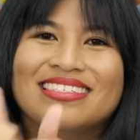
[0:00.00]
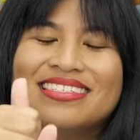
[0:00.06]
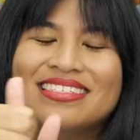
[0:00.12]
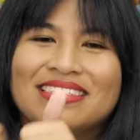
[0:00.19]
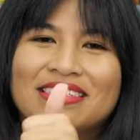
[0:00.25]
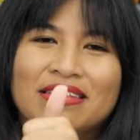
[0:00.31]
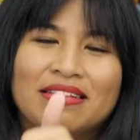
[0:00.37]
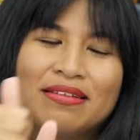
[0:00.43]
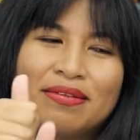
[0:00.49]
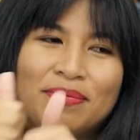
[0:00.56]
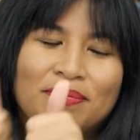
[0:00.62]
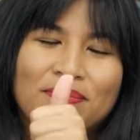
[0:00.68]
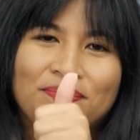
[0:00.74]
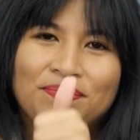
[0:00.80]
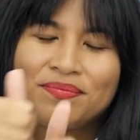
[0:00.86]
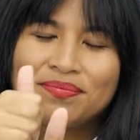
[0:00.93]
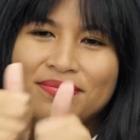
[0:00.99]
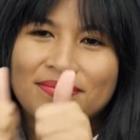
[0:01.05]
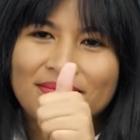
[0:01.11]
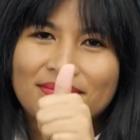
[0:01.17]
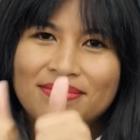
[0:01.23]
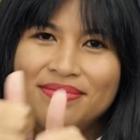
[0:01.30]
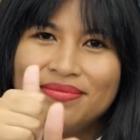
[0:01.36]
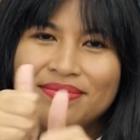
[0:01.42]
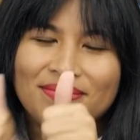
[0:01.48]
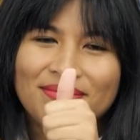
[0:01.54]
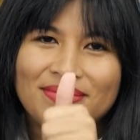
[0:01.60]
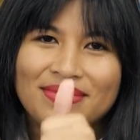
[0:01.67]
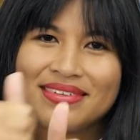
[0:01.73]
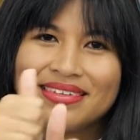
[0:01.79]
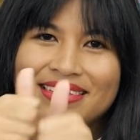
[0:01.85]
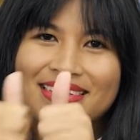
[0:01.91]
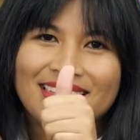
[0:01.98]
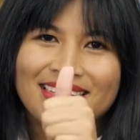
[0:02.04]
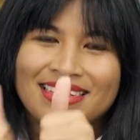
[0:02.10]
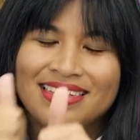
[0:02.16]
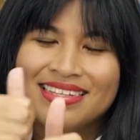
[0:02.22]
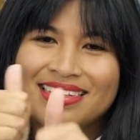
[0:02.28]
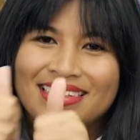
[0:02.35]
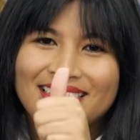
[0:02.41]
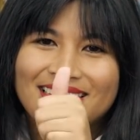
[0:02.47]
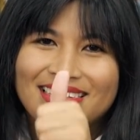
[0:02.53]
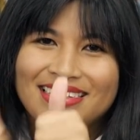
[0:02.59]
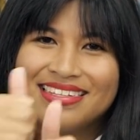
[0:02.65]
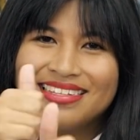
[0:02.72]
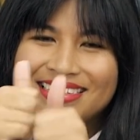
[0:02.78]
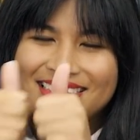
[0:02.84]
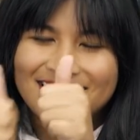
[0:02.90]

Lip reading: [no speech]